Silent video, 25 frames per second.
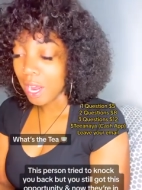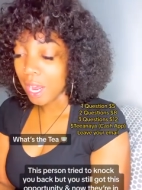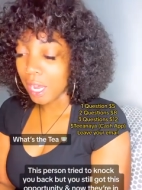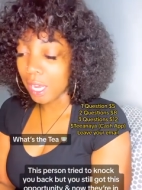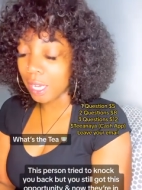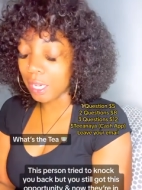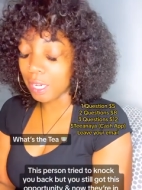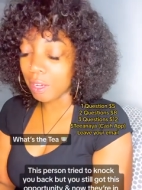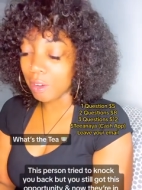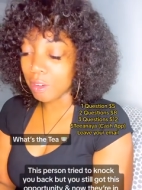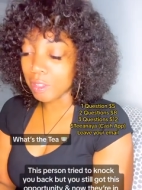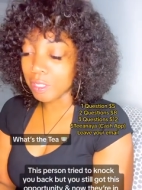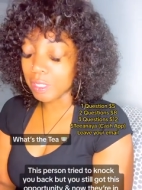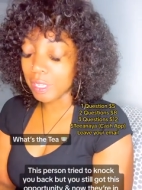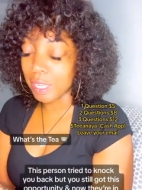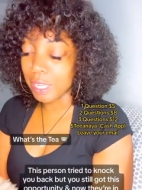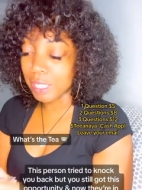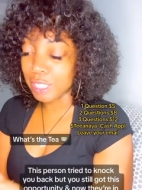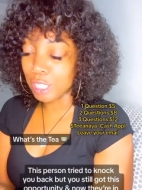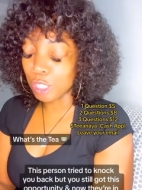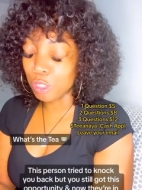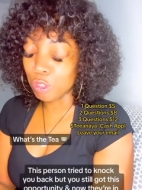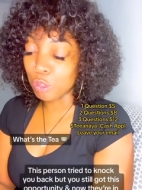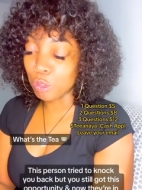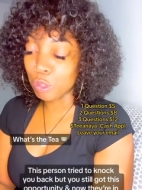And I also ask
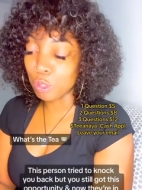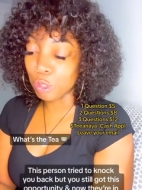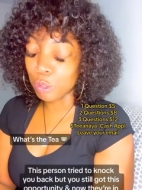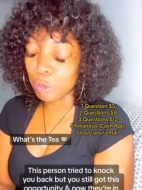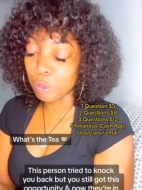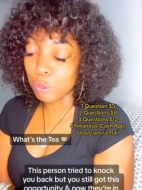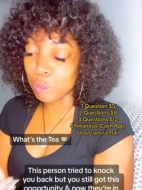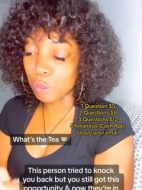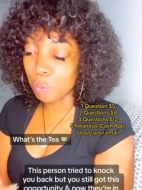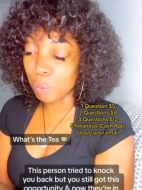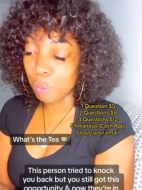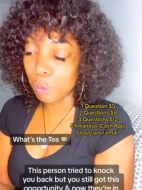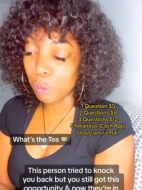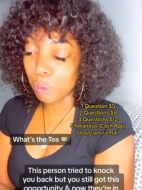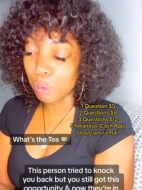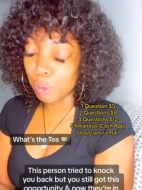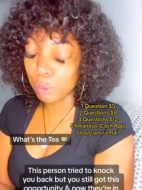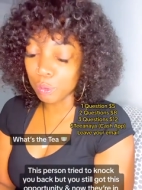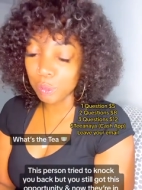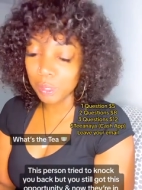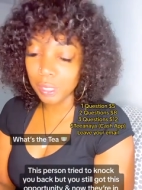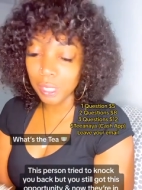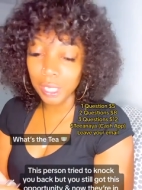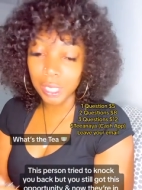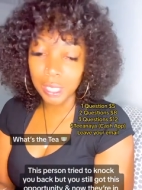that you close the portal
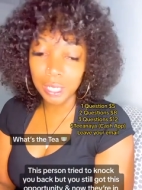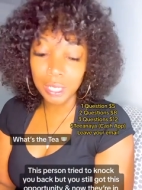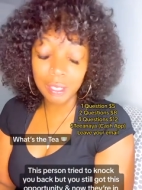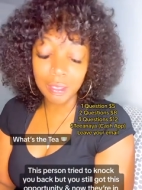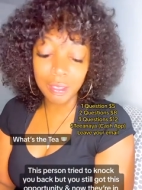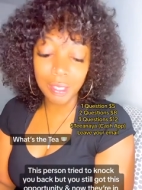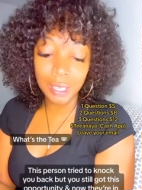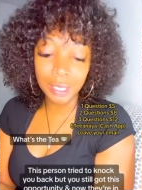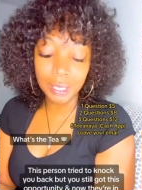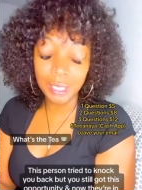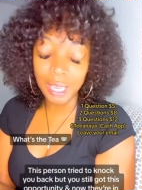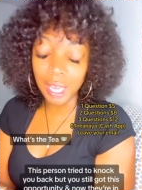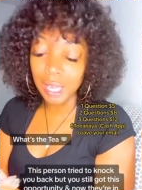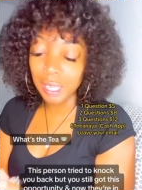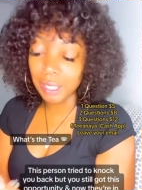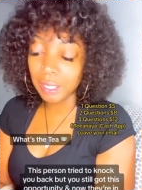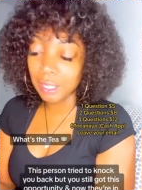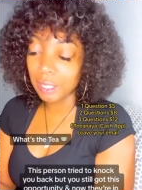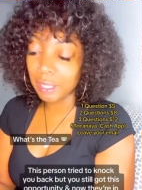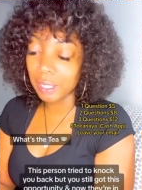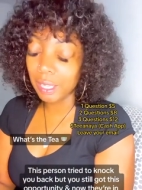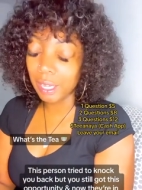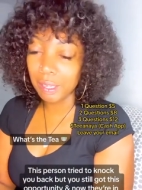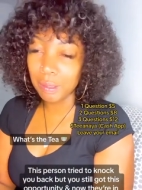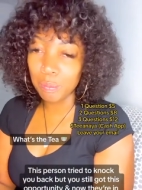to anything not in
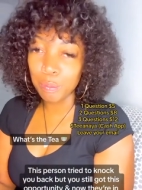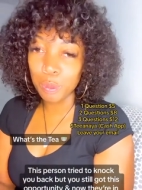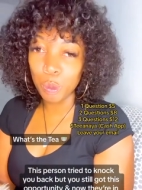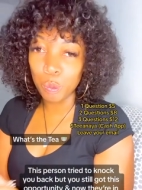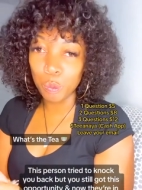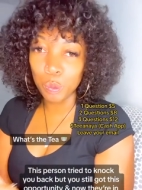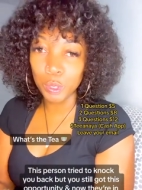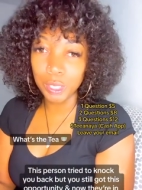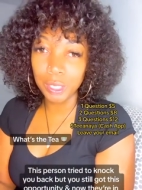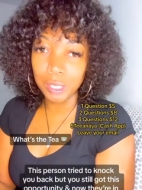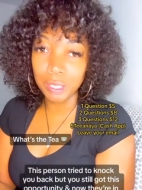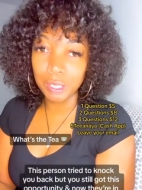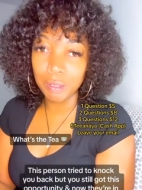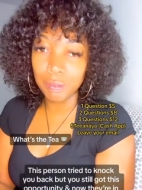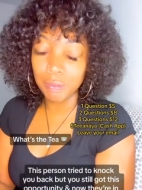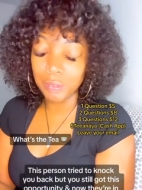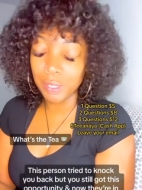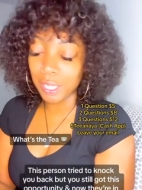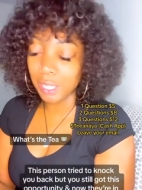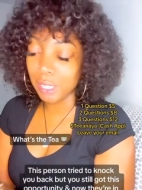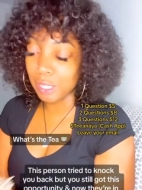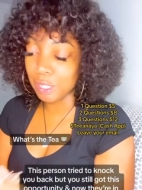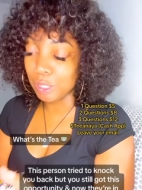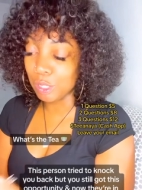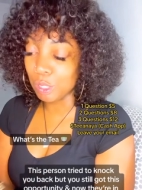alignment with the
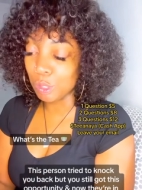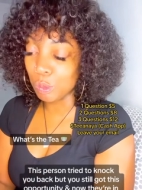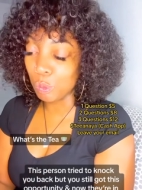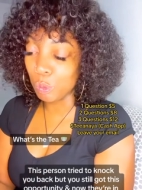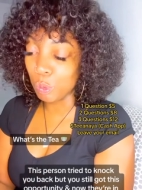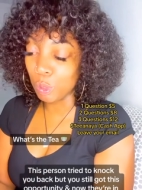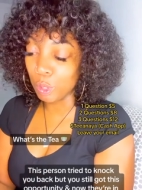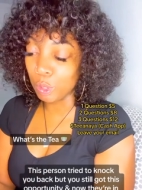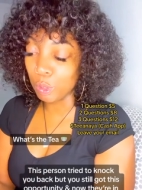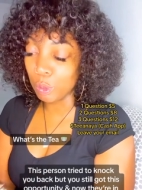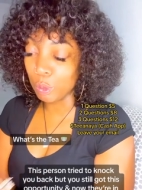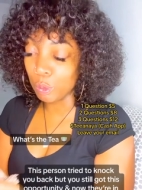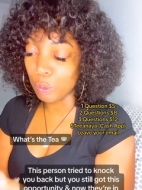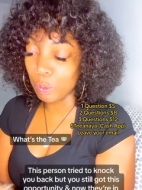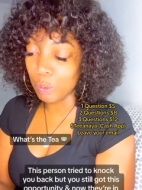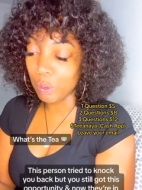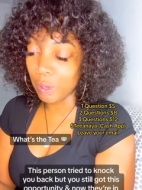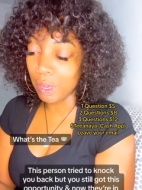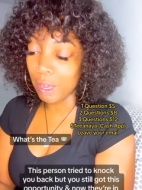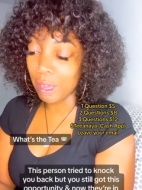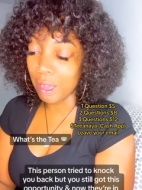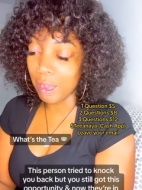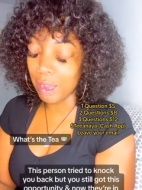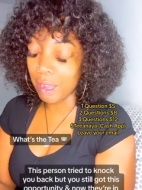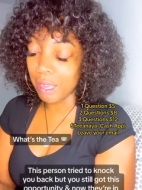divine's will.
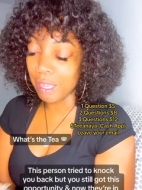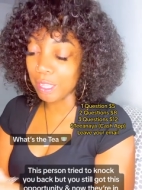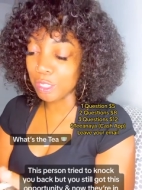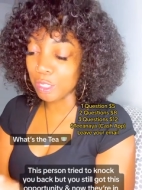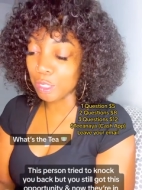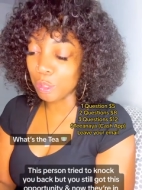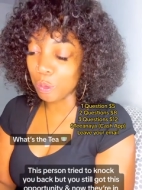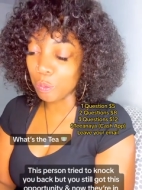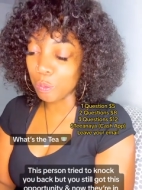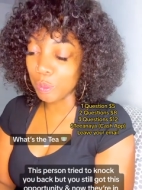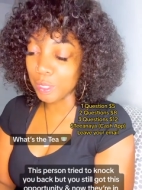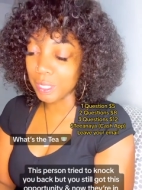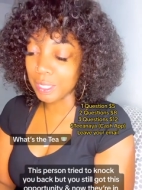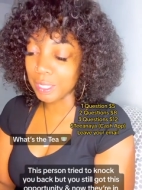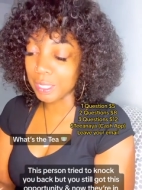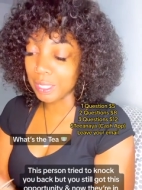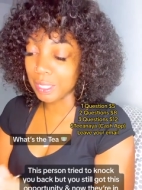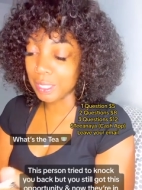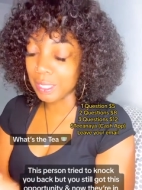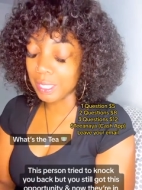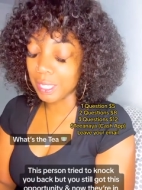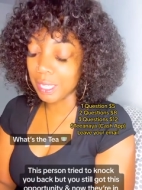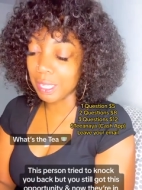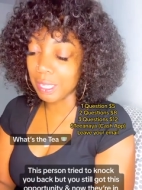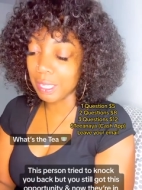All right, so what's the
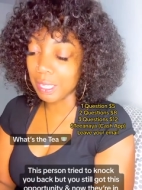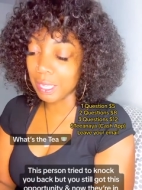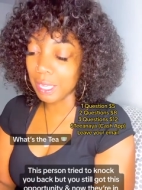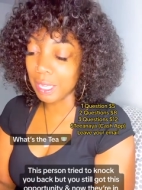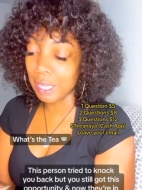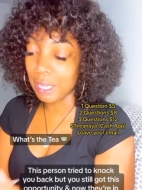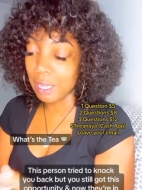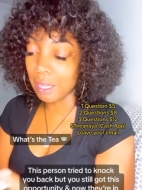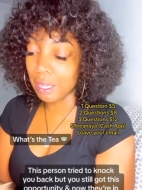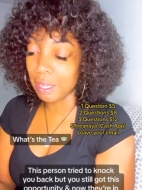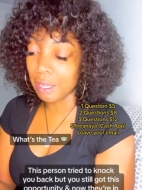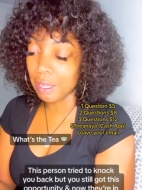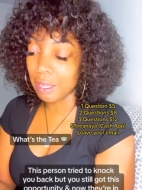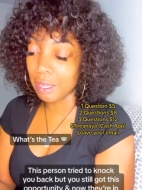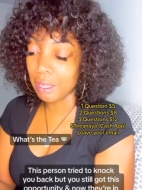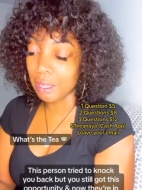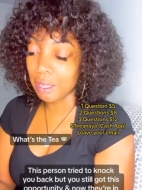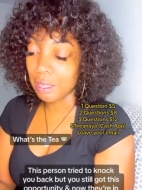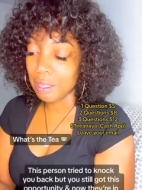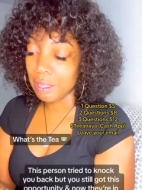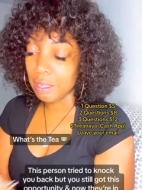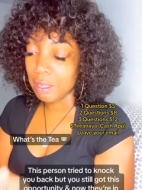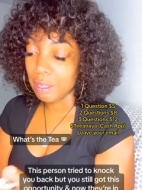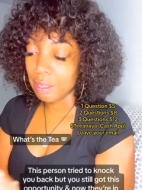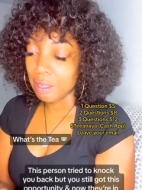tea here?
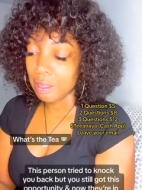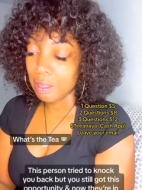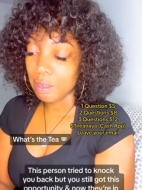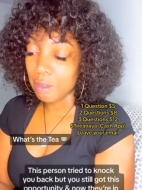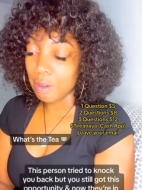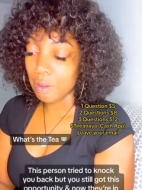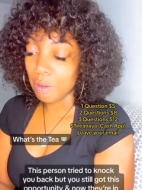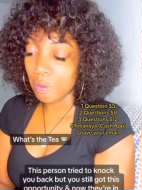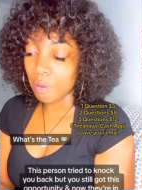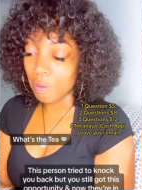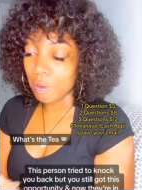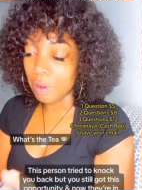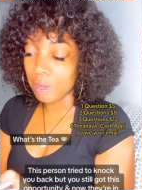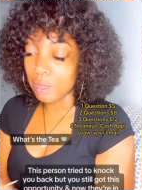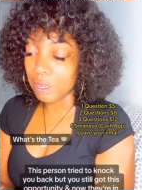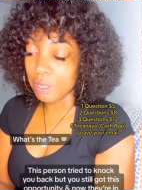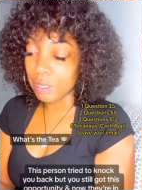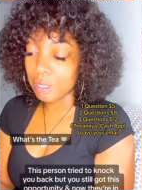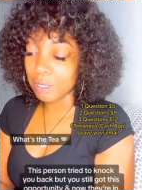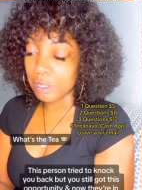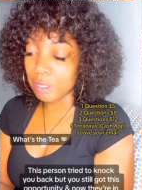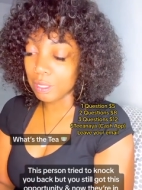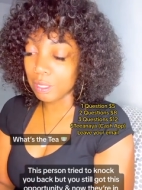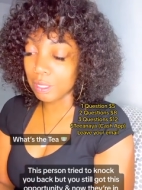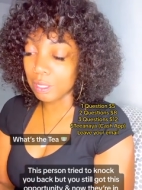What's
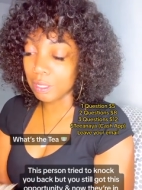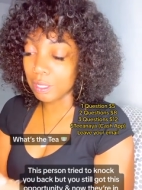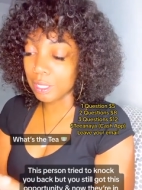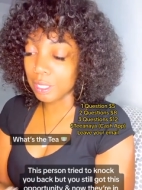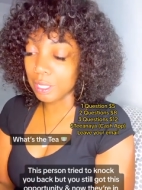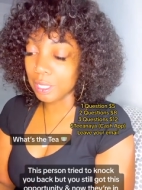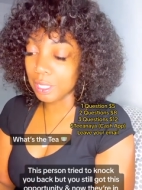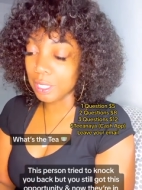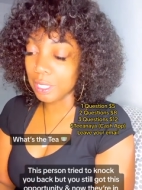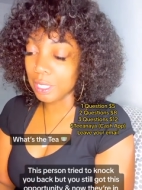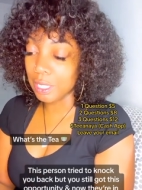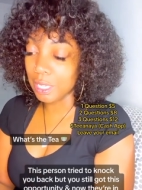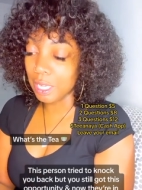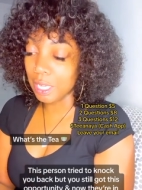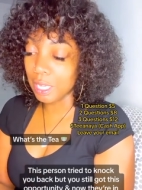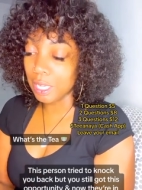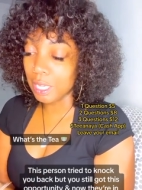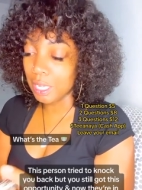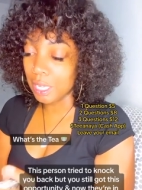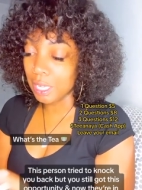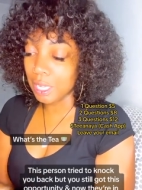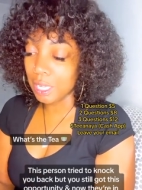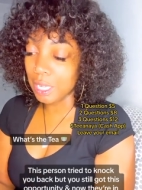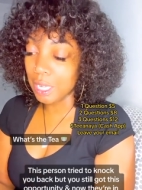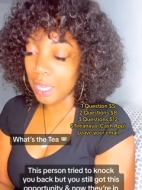the
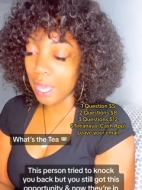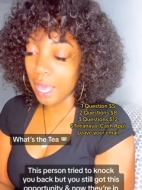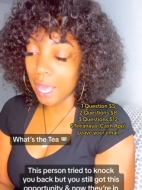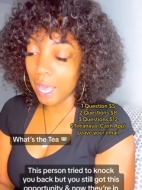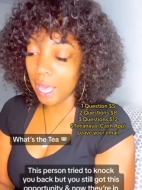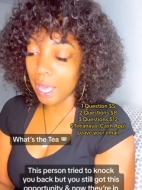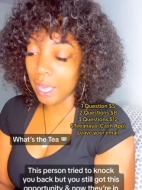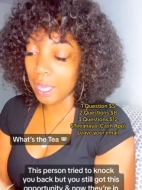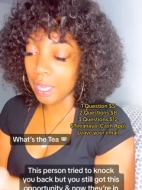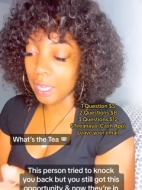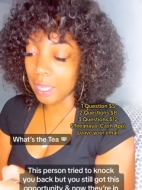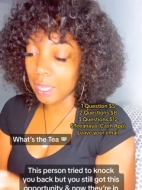tea?